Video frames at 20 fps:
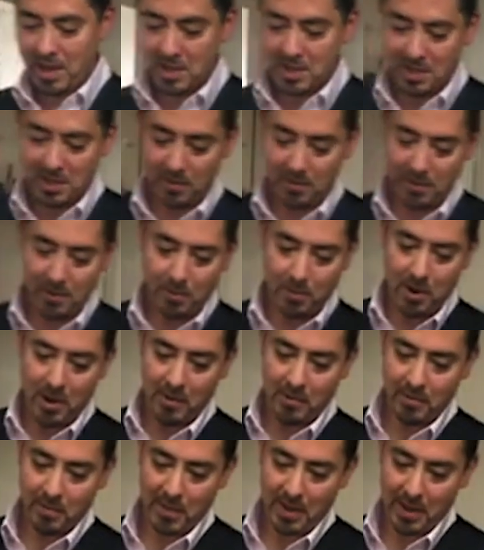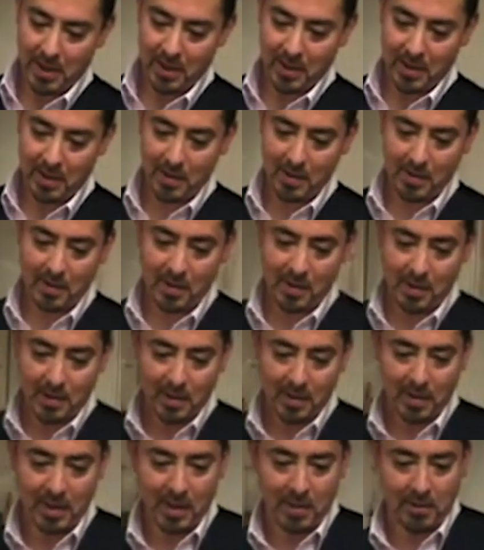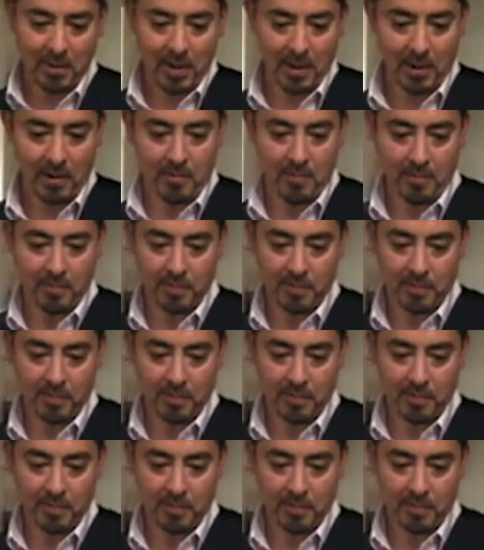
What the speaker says: See if it'll work for me. There we go.